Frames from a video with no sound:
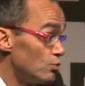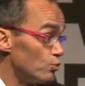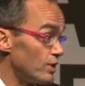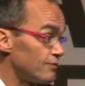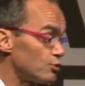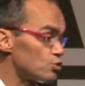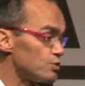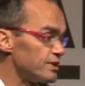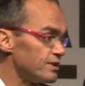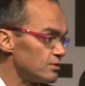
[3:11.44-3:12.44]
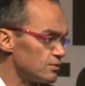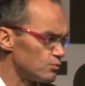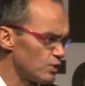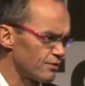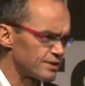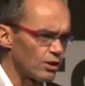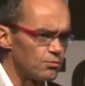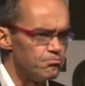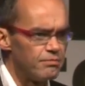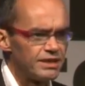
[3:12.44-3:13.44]
we have already uh, we have now
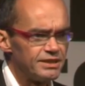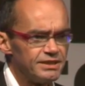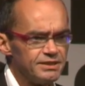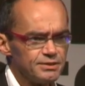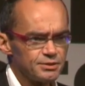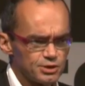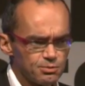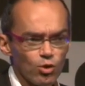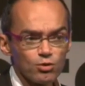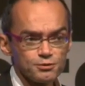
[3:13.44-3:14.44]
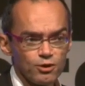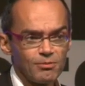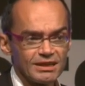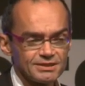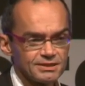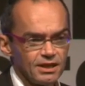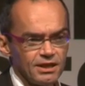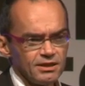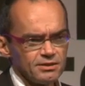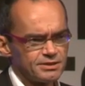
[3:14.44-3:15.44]
many small formats
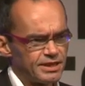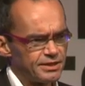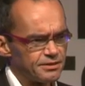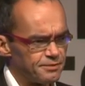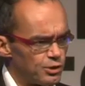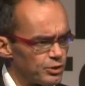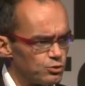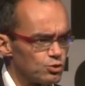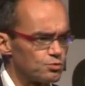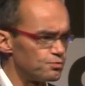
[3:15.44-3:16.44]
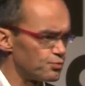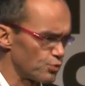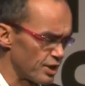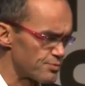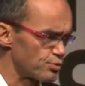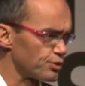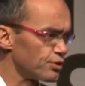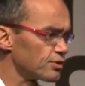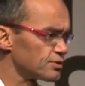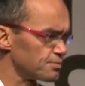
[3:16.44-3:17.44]
selling very good fresh
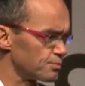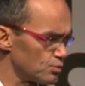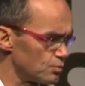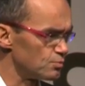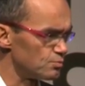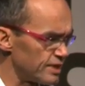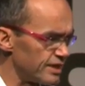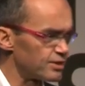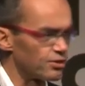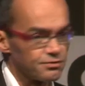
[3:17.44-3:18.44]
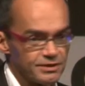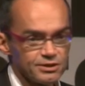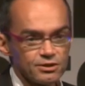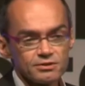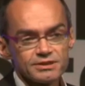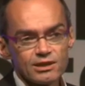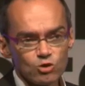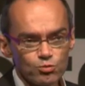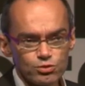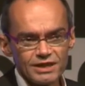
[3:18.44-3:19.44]
products, selling convenience at
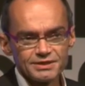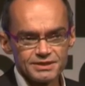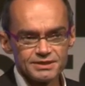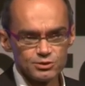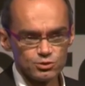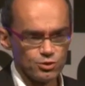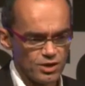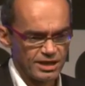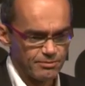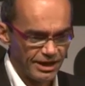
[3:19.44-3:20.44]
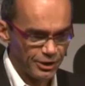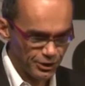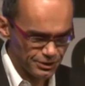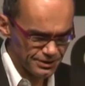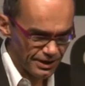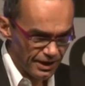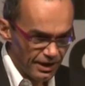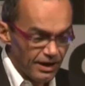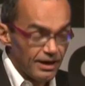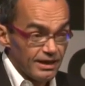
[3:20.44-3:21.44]
low prices, you know that by heart.
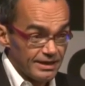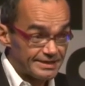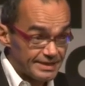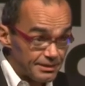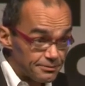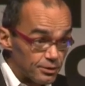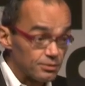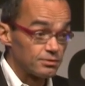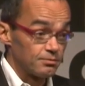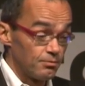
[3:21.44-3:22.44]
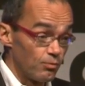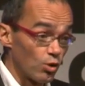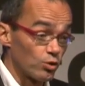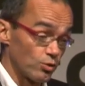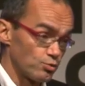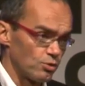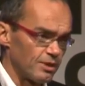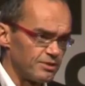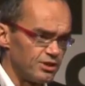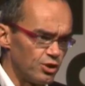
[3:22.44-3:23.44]
It's even more a
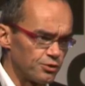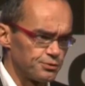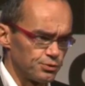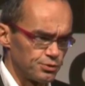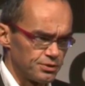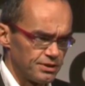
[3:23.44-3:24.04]
problem in non-food.